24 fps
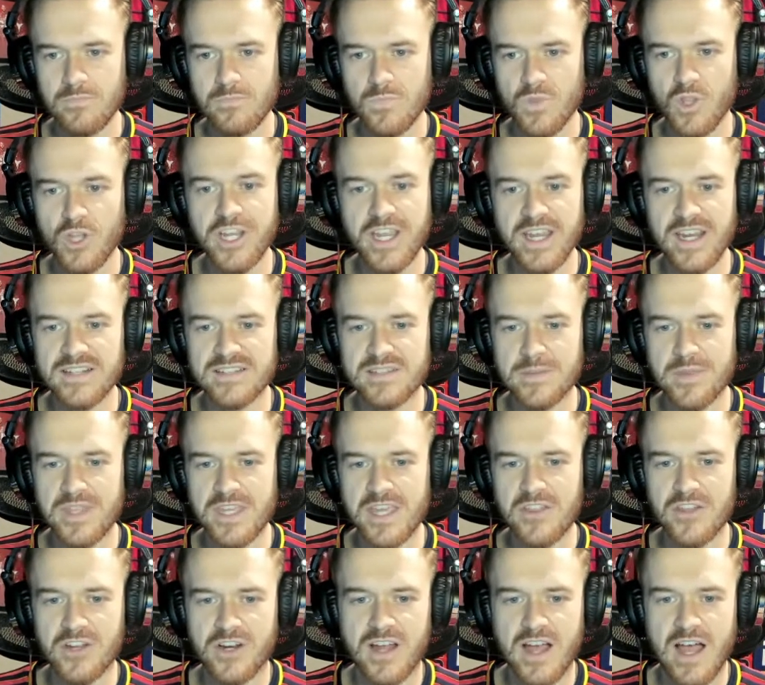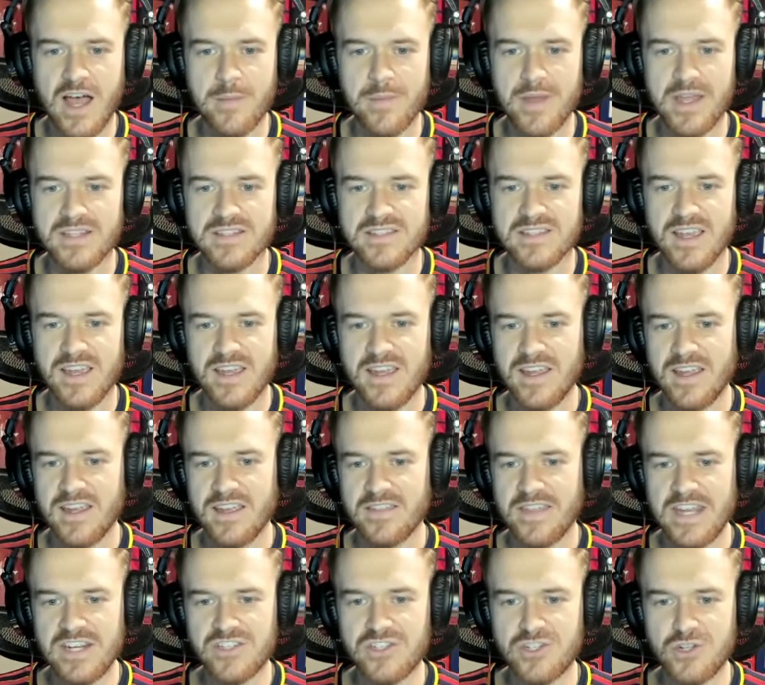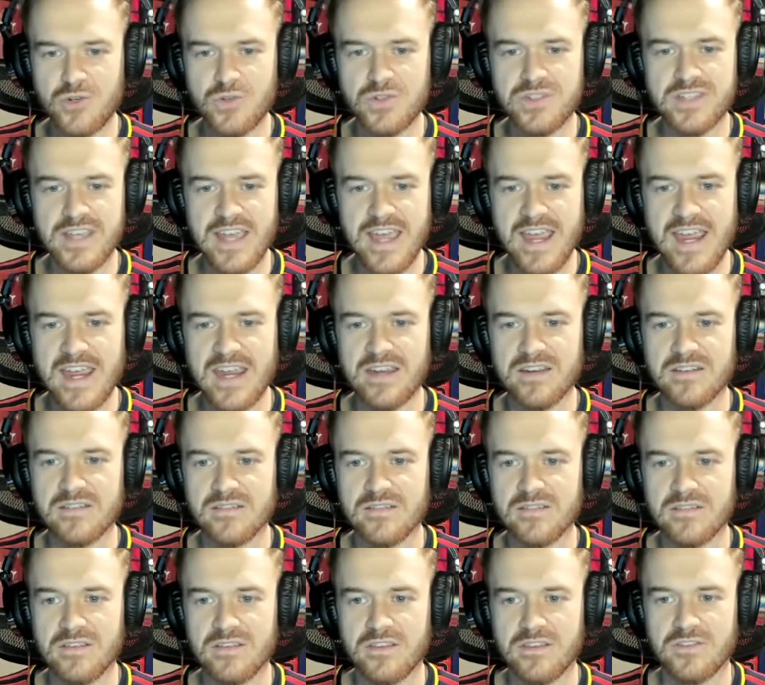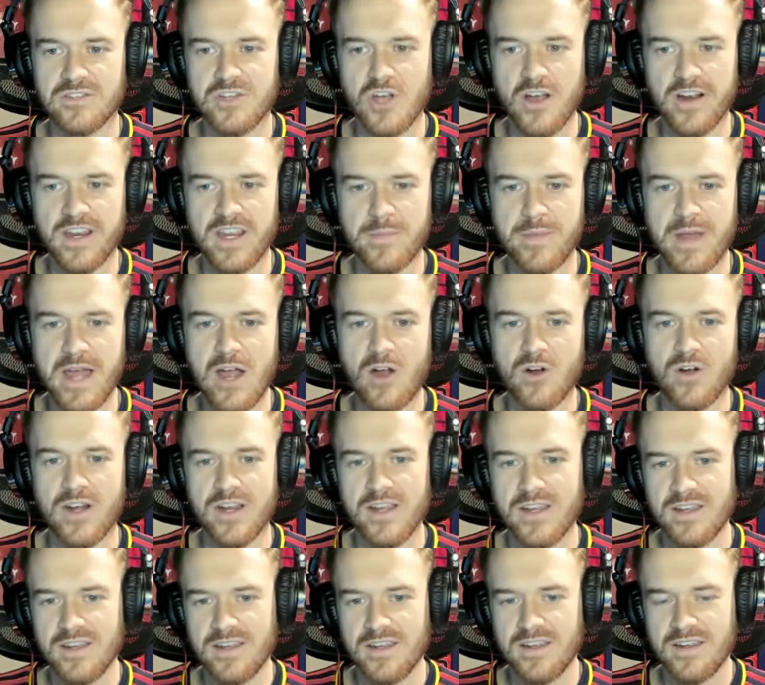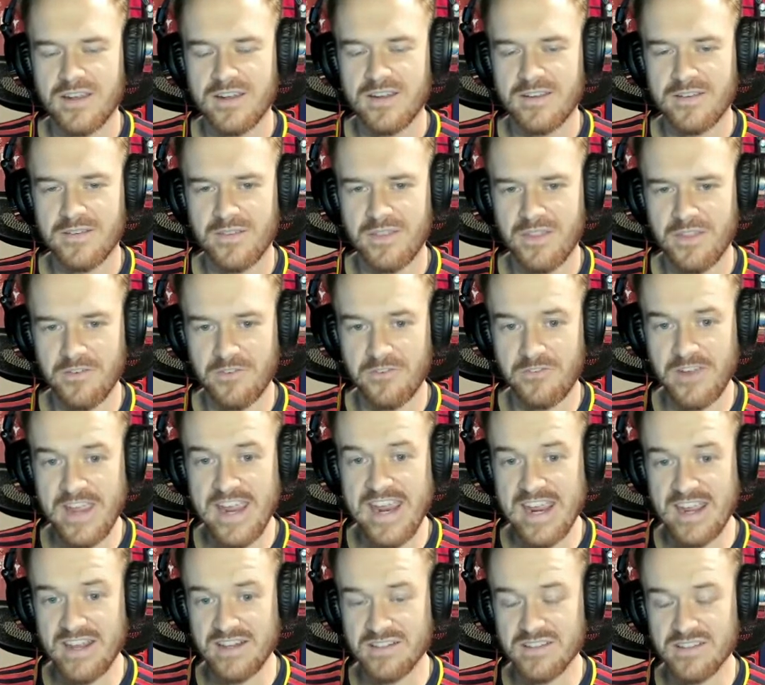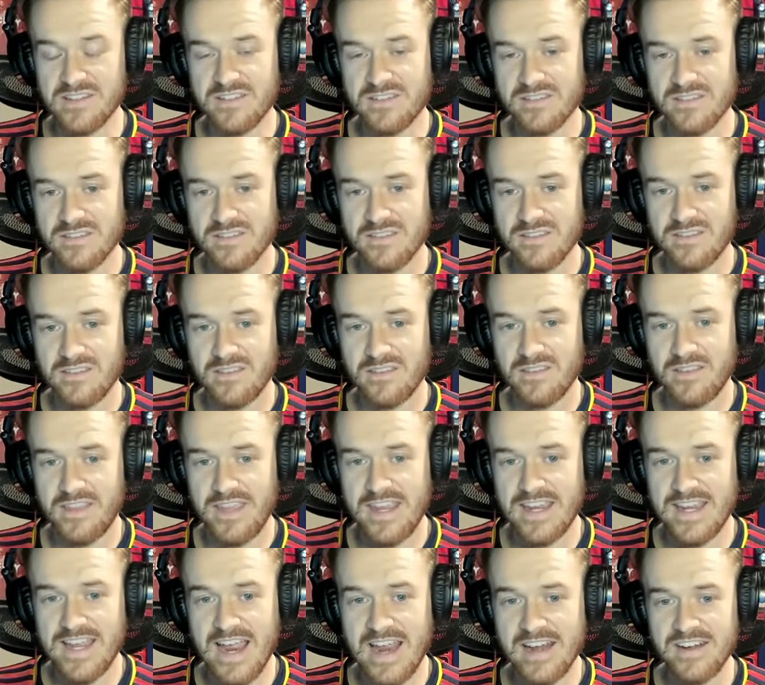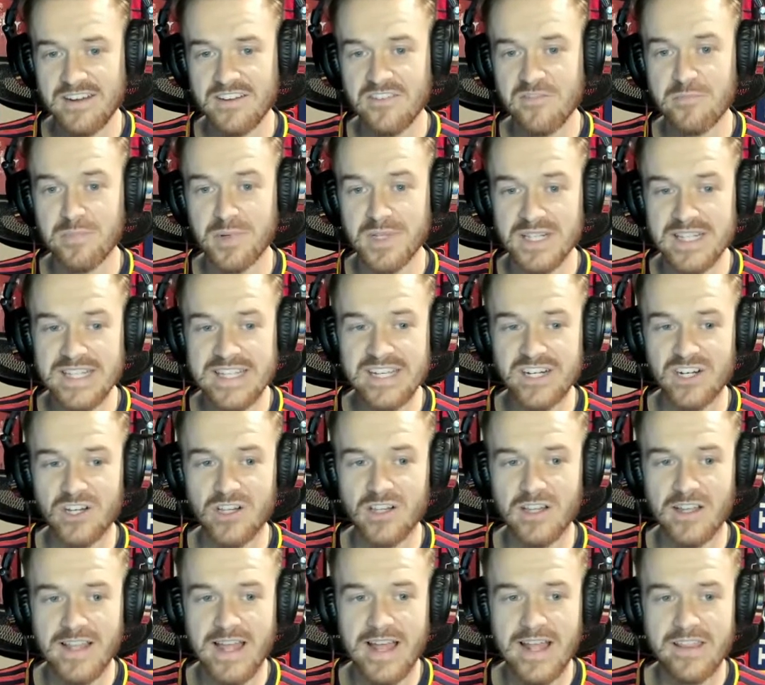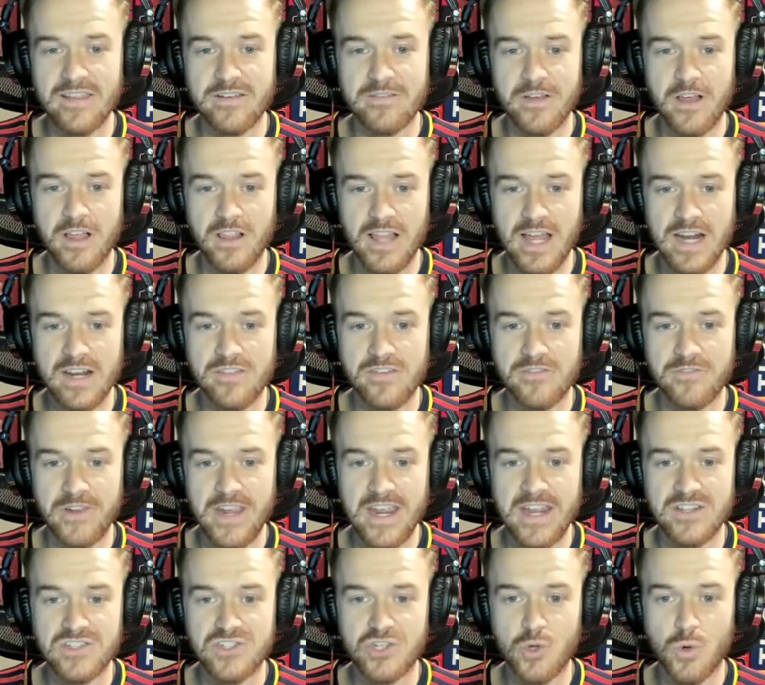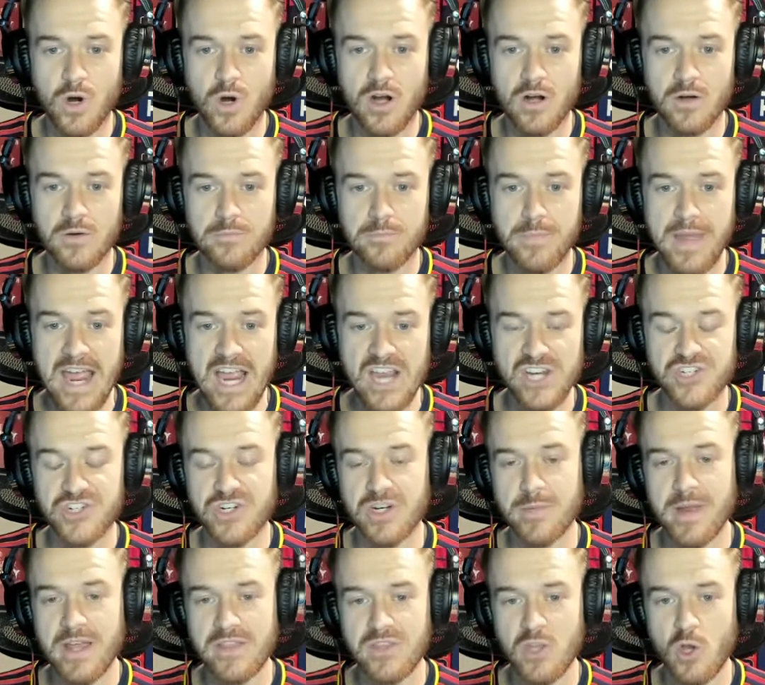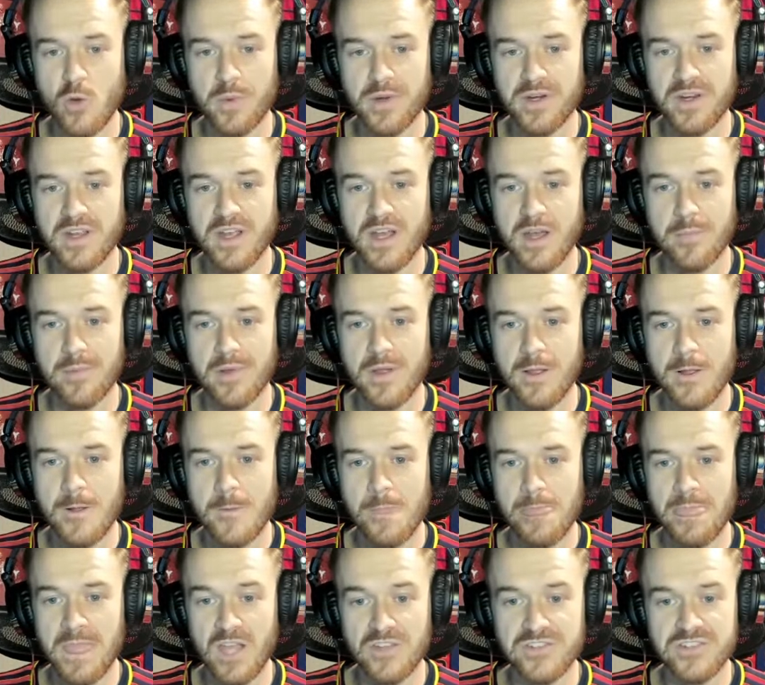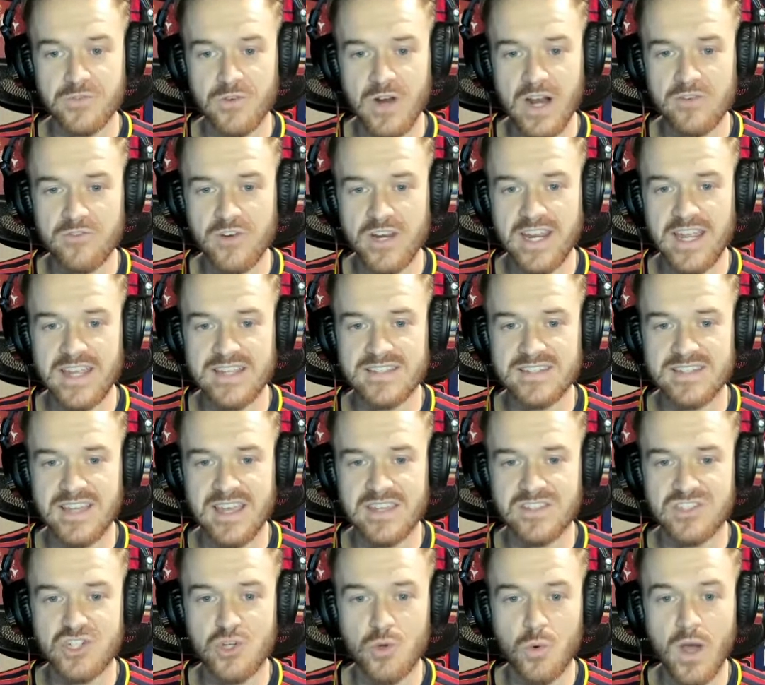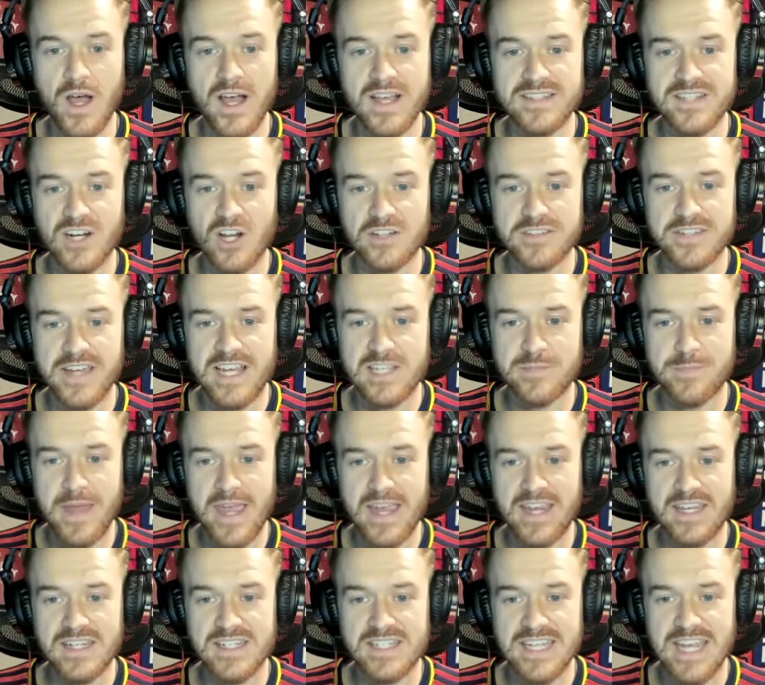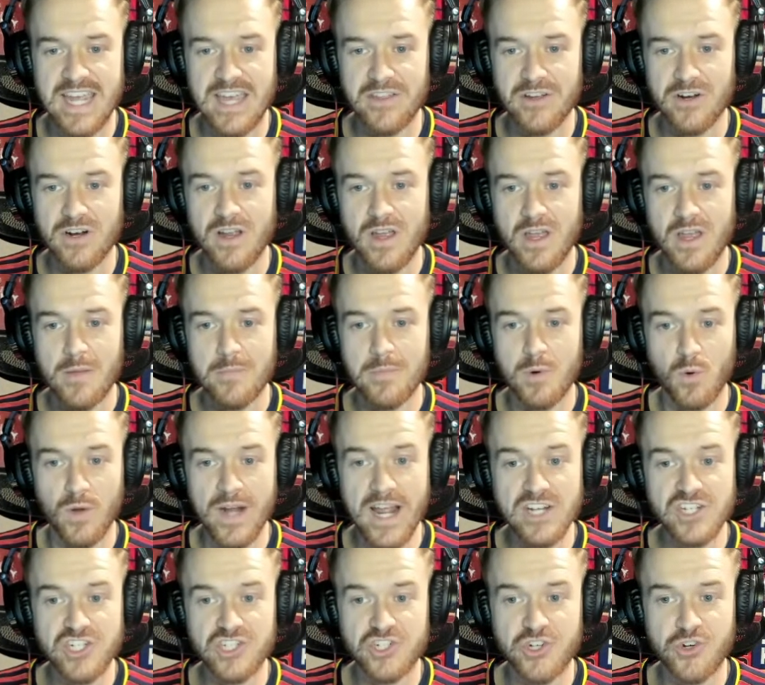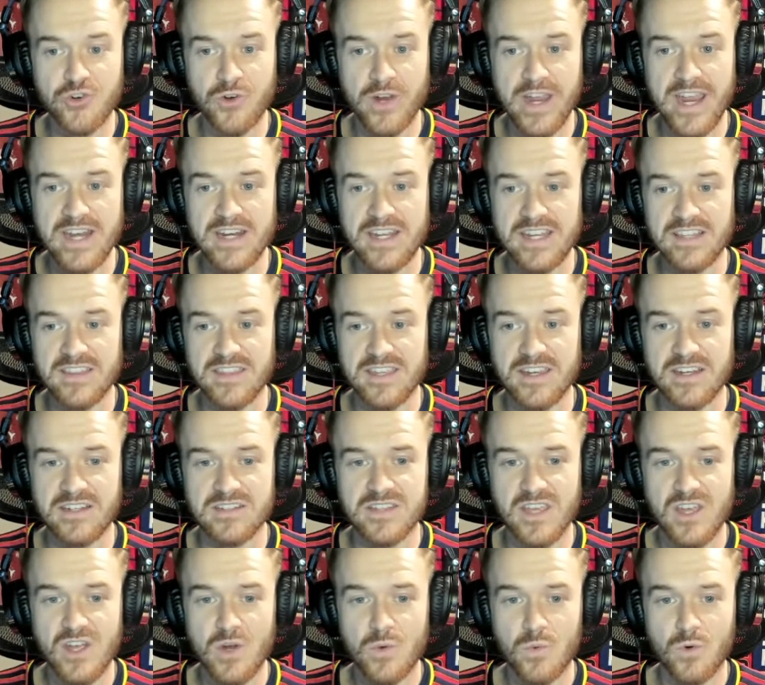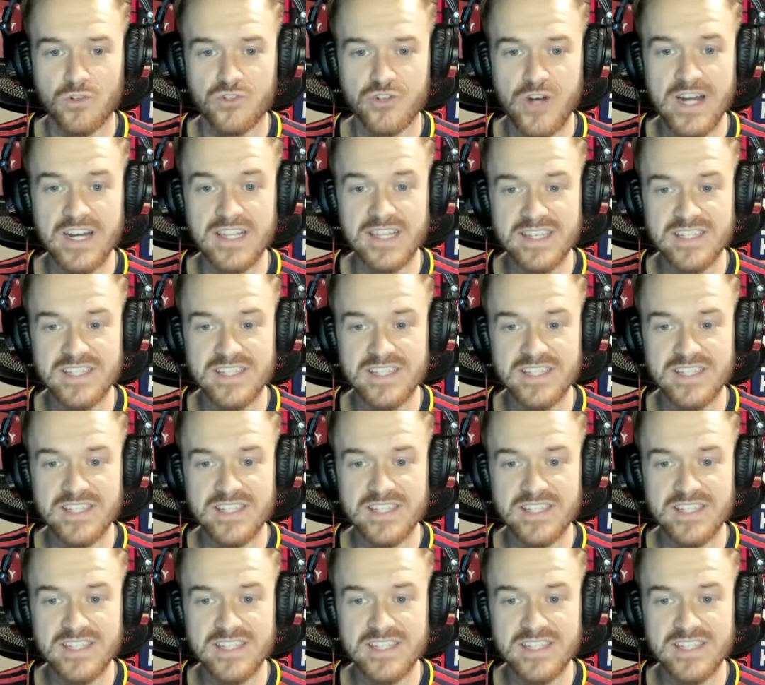Looking at some of the other comments, they do say, talking about the fans, they kind of belittle a lot of the, a lot of the fans who are passionate about the Open Cup. Nelson Rodriguez says, to us, it all ties back in together, but we're not just creating things. We're trying to